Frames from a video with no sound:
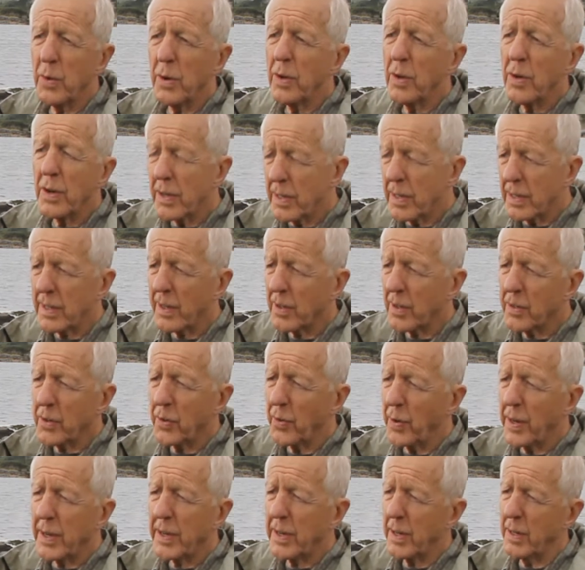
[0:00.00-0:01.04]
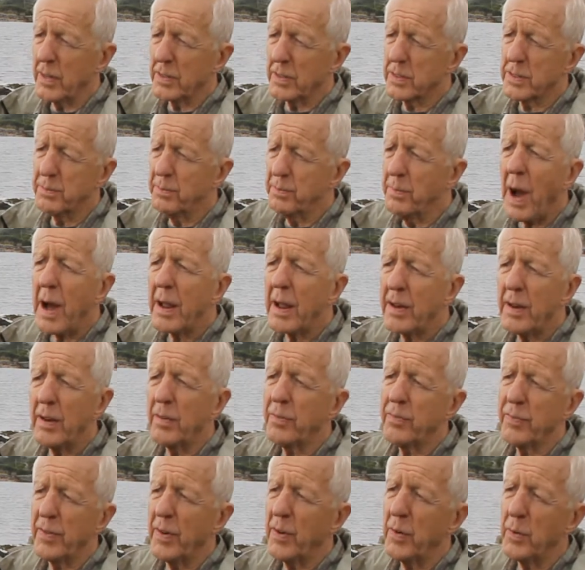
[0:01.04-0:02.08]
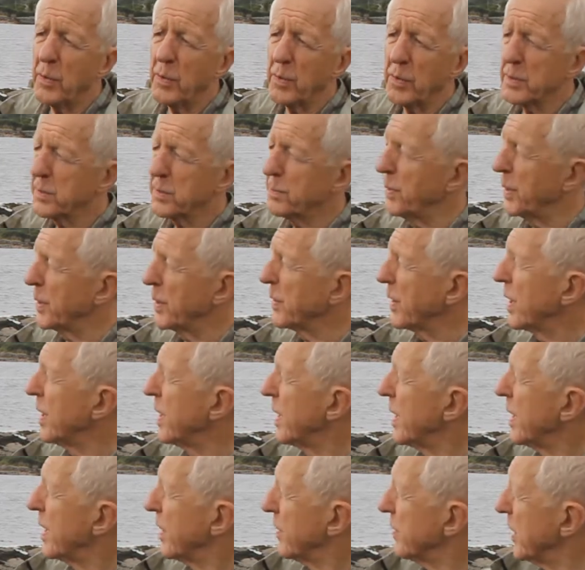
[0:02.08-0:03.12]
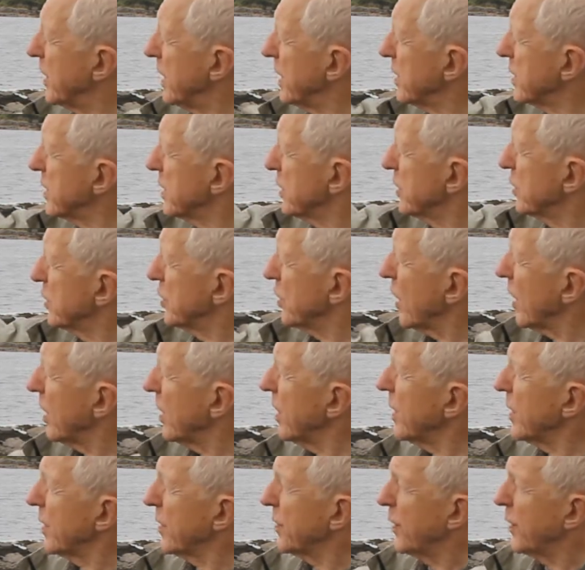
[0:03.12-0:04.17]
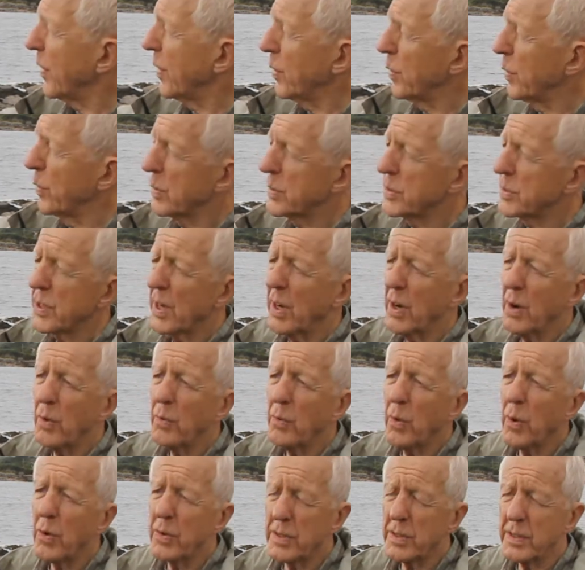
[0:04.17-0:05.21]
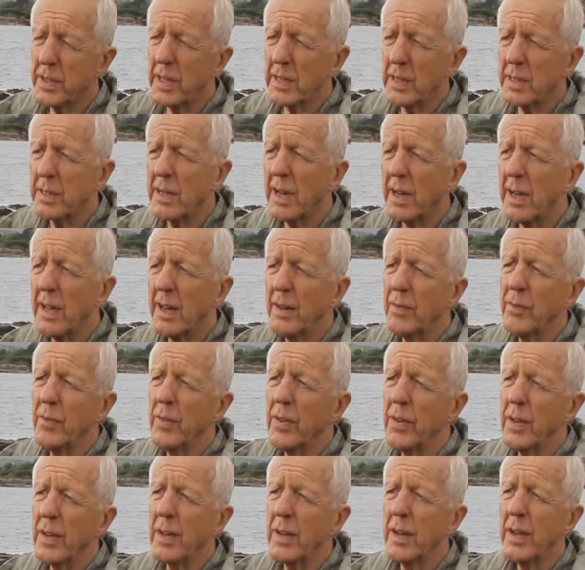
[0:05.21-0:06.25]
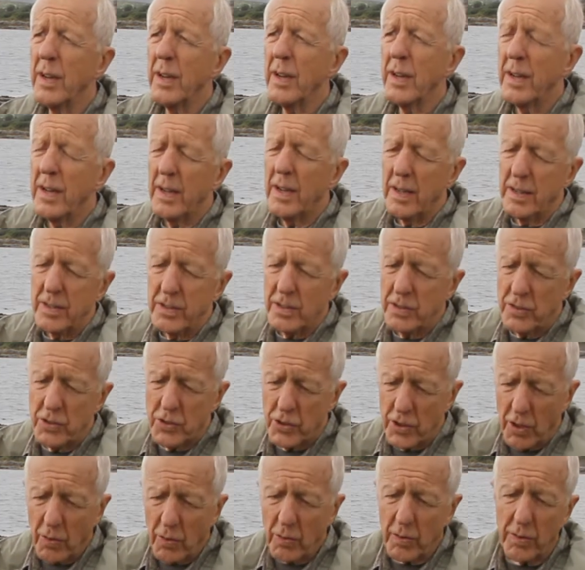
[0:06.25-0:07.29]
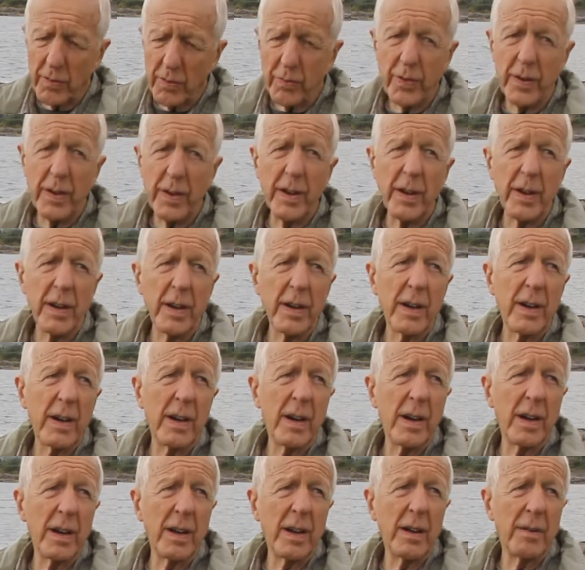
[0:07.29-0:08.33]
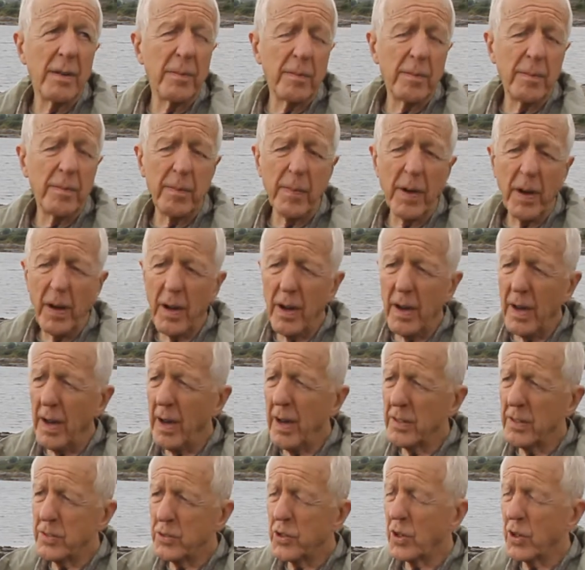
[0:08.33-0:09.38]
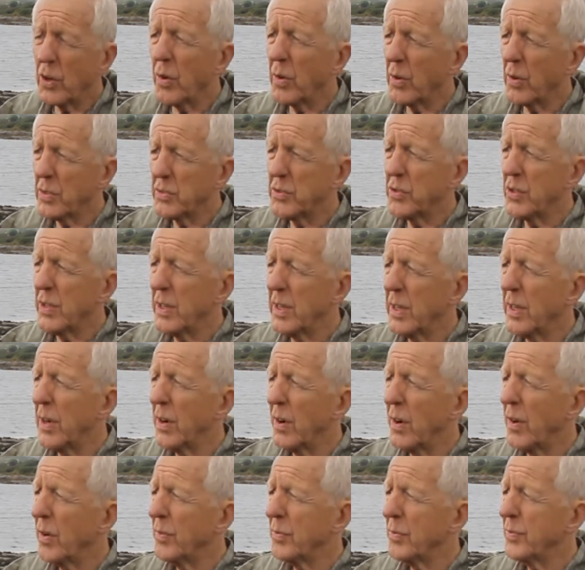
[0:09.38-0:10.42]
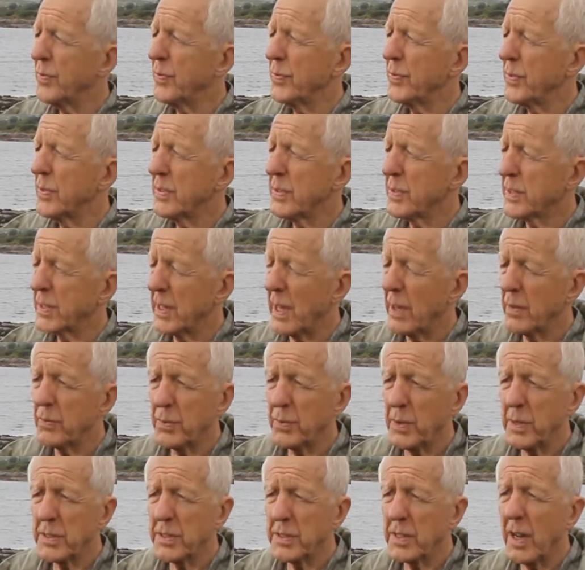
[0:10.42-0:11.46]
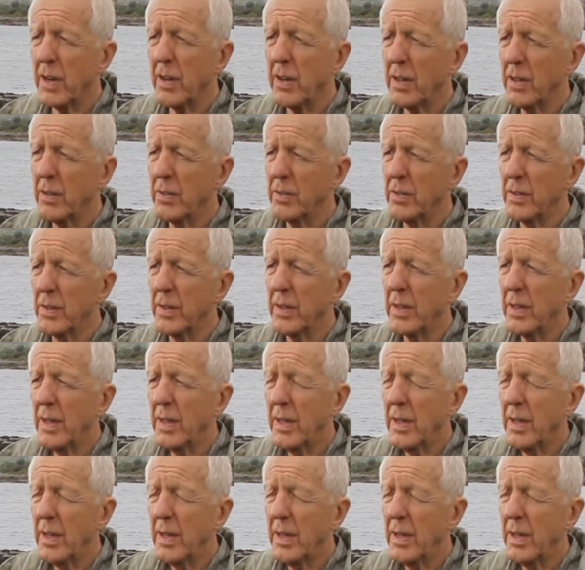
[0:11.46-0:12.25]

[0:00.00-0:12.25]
were little crinkles, minor folds, but these giant folds are what dictate the geography and geology of Southwest Ireland.